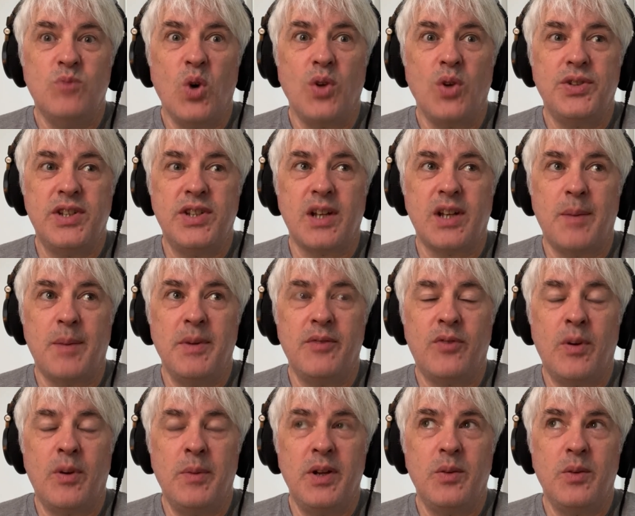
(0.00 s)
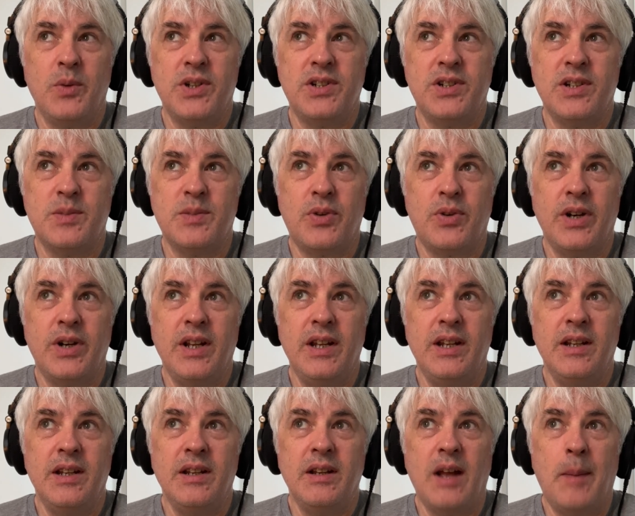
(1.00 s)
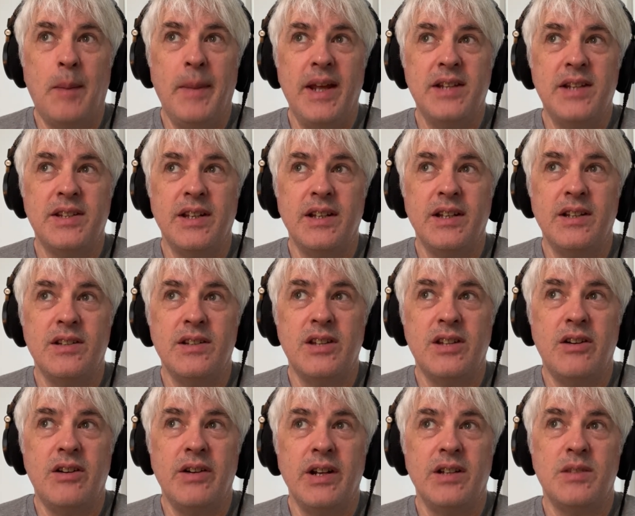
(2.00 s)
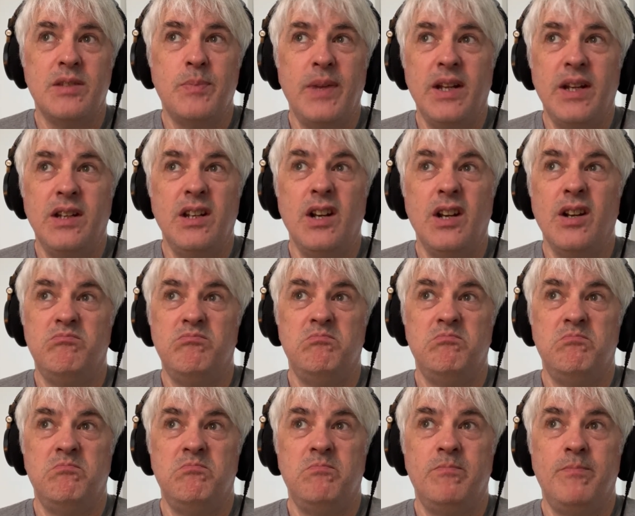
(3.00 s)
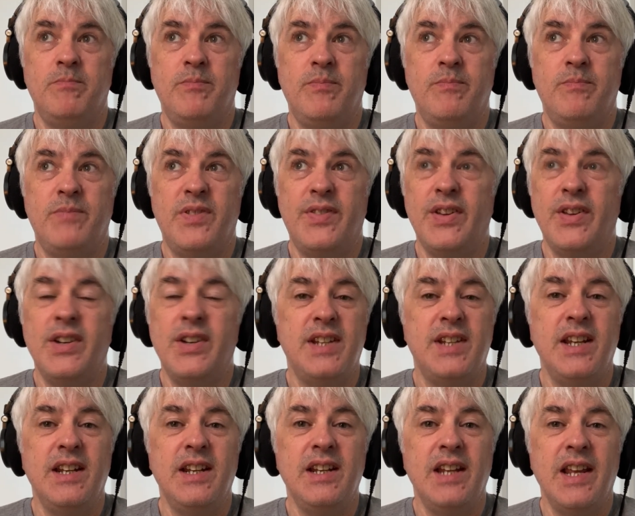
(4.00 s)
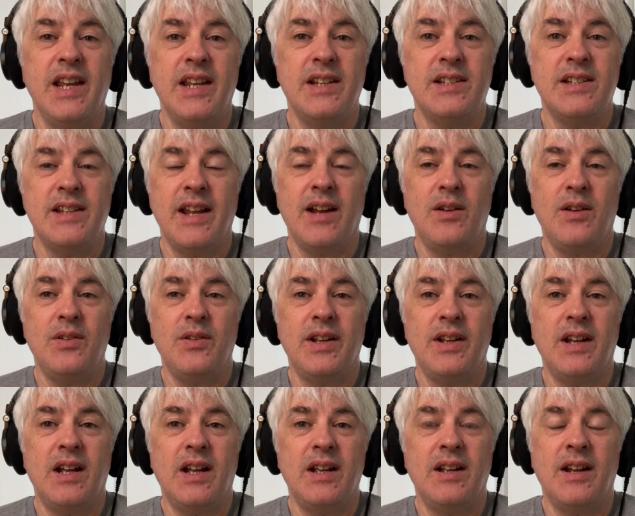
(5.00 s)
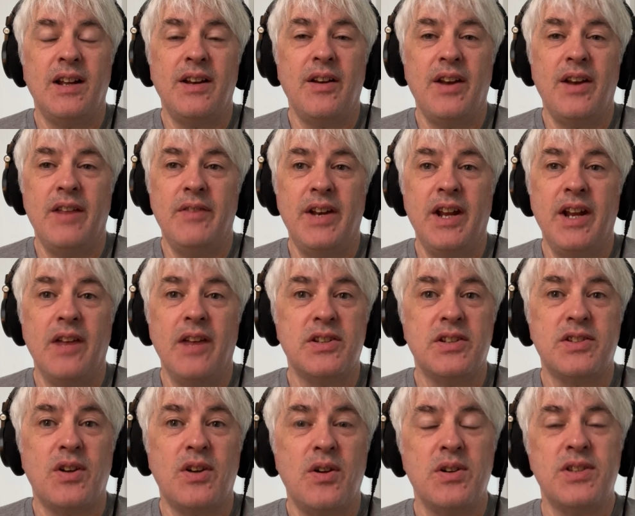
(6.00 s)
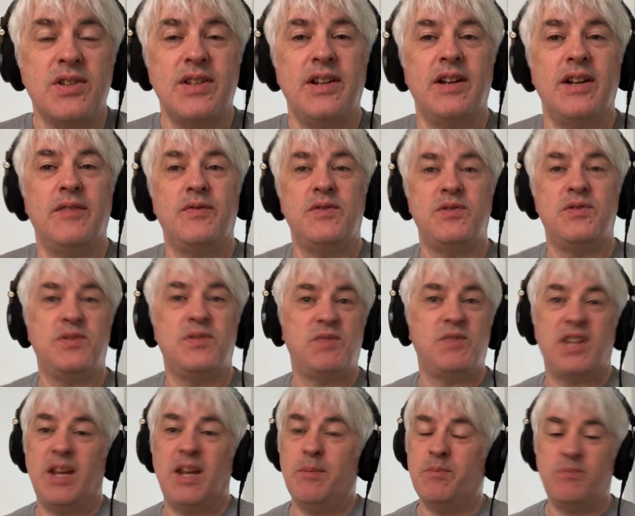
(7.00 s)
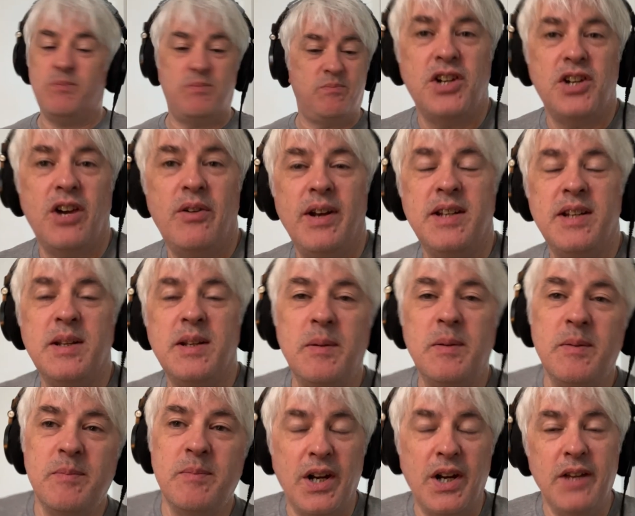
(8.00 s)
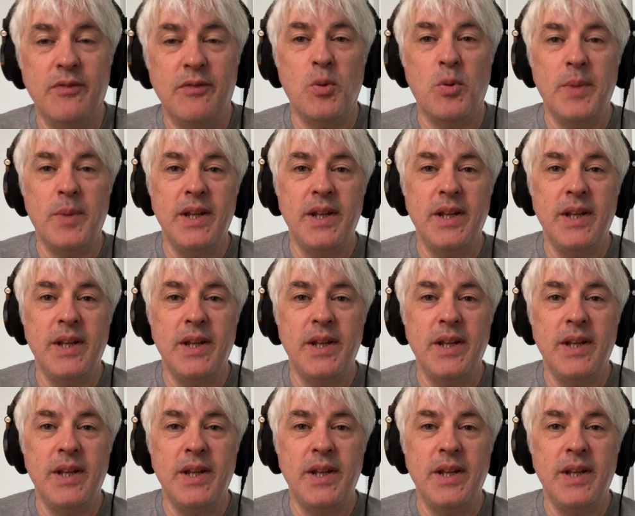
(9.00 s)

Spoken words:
royalties coming from it, which is pretty amazing considering it's been 13 years now that I don't have any other songs that have keep generating money for